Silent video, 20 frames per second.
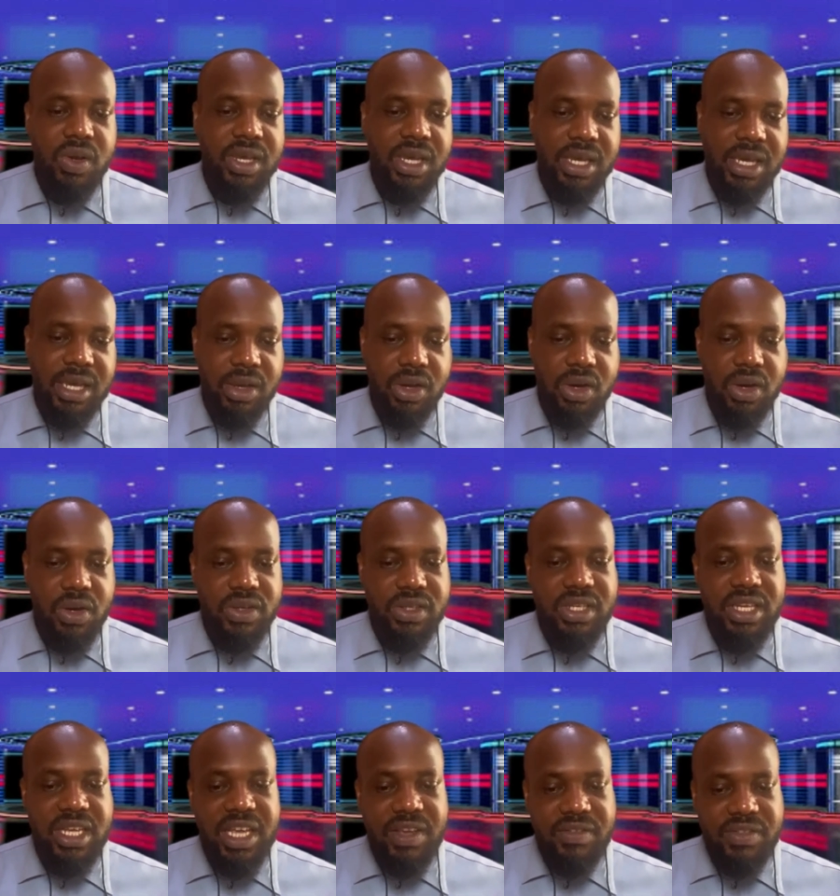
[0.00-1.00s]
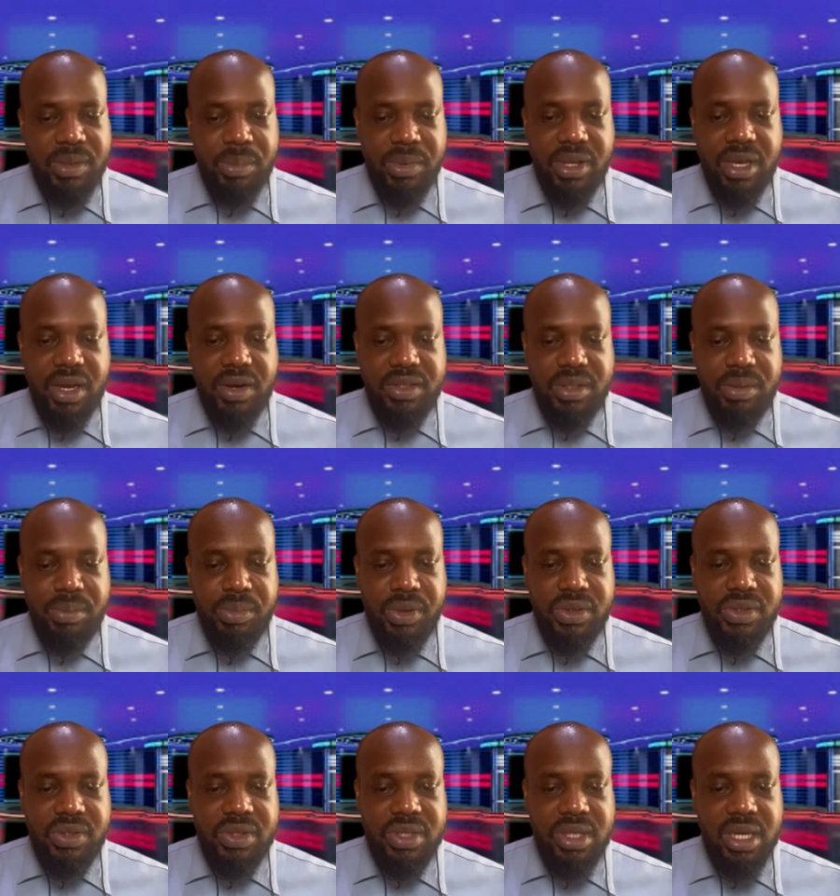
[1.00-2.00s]
or keke, because if the BRT
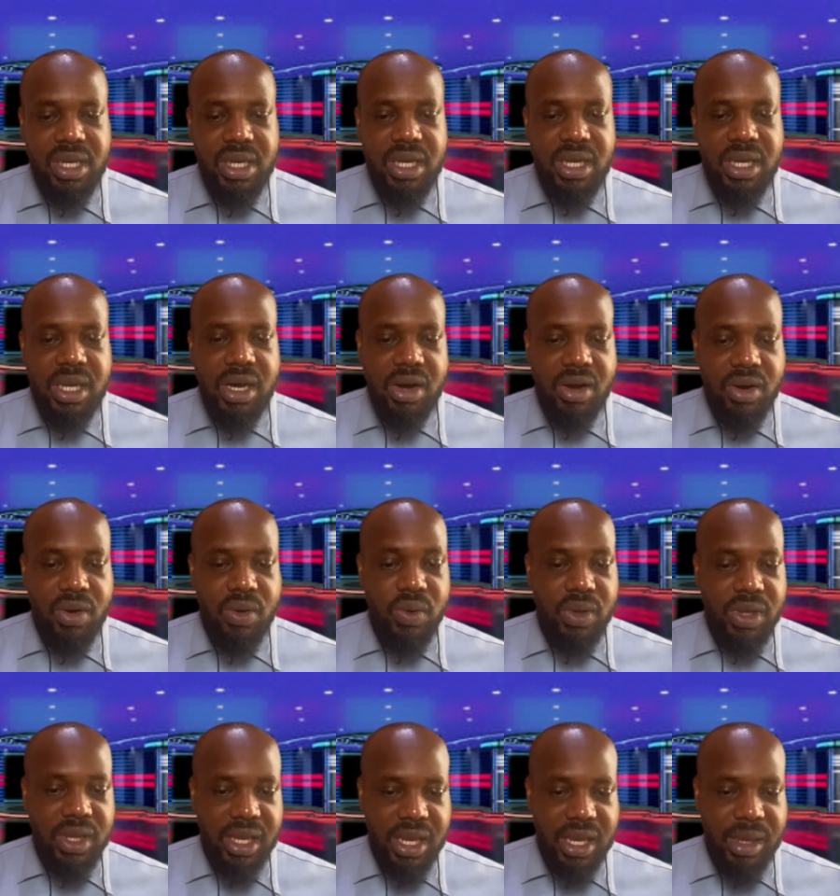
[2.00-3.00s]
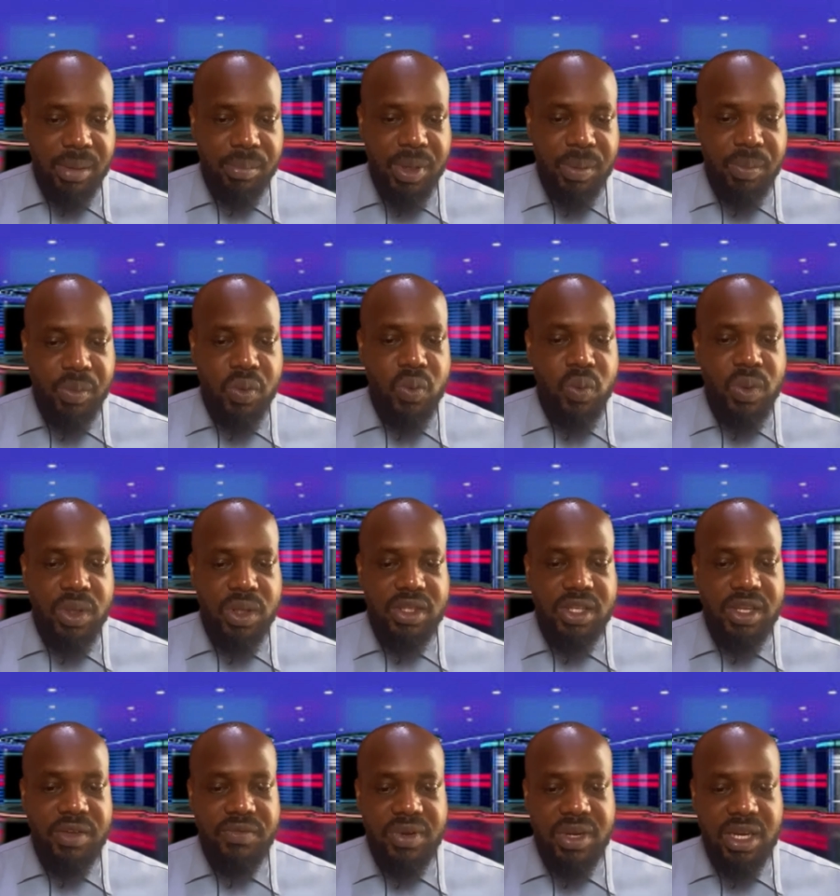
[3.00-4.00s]
bus are okay, people
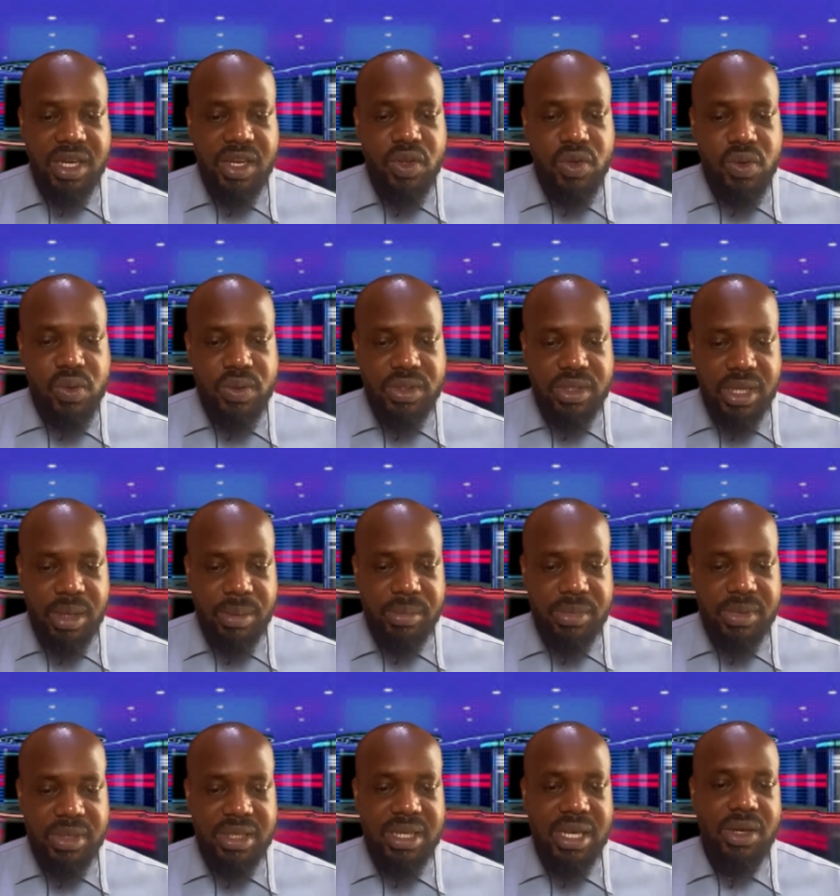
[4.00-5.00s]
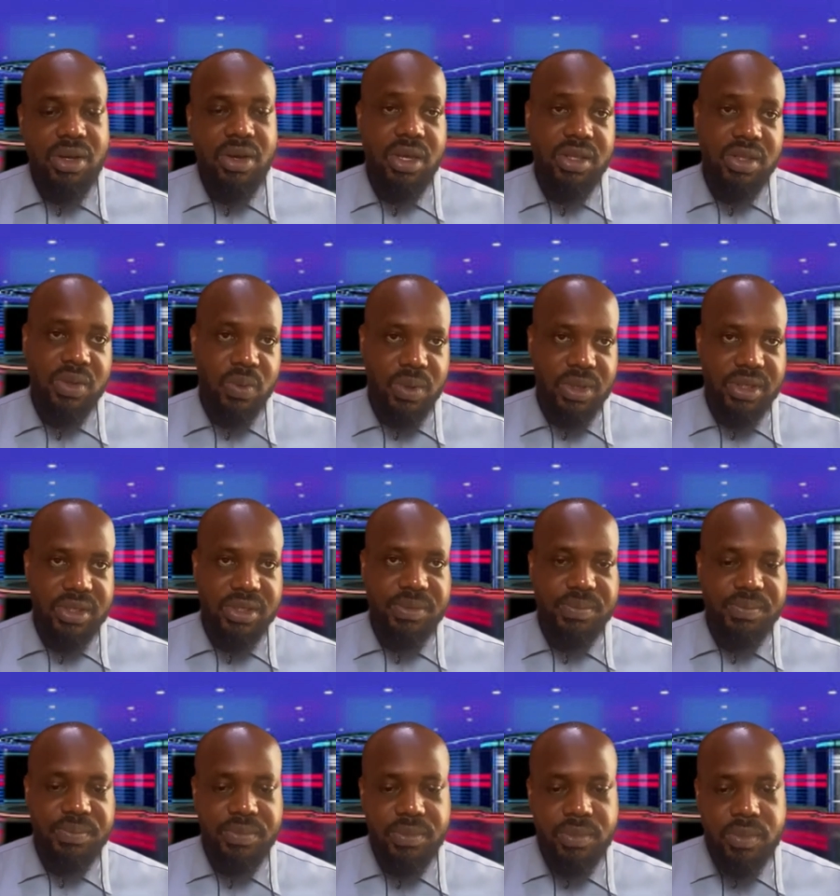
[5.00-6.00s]
will definitely use them than other
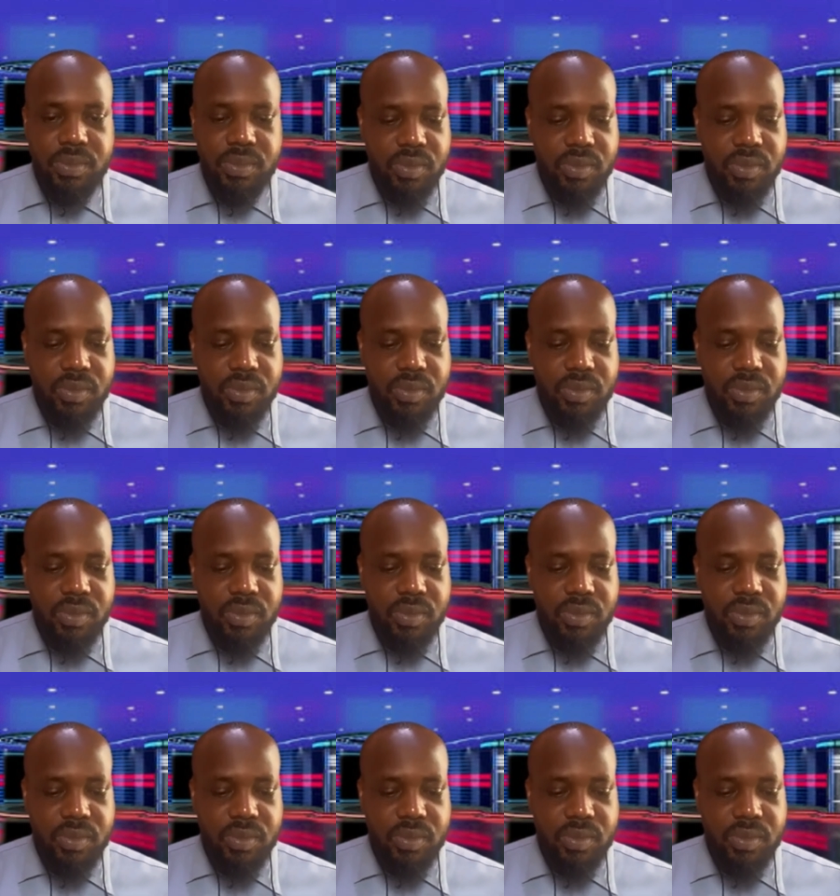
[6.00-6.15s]
ones.